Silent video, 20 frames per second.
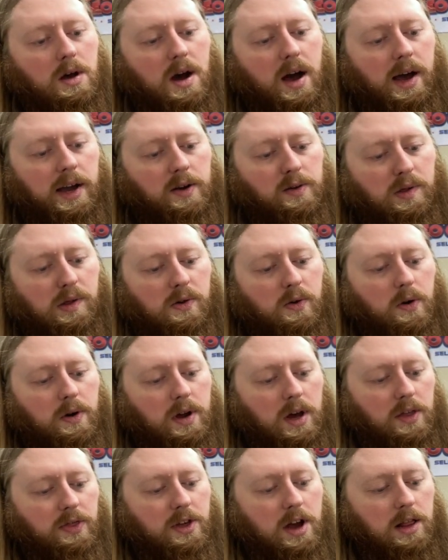Iron
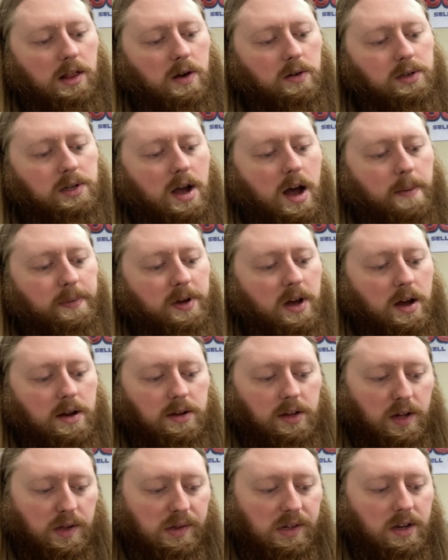Sword, Othello, Top
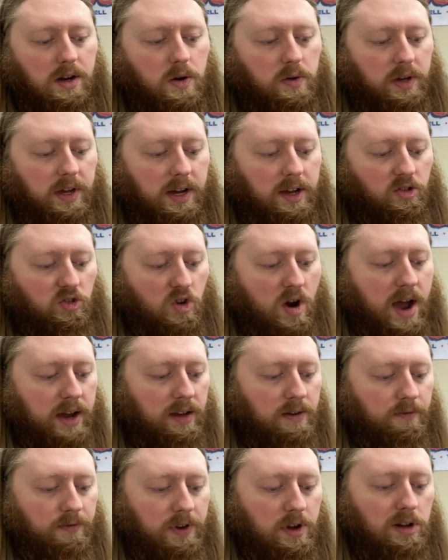Gun, Casino Kid,
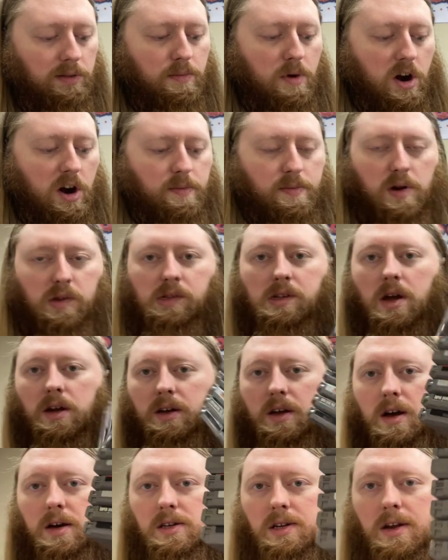Track and Field, Mario Bros.
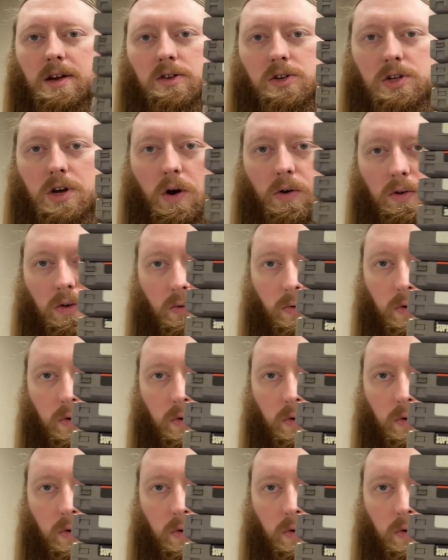Duck Hunt, and Total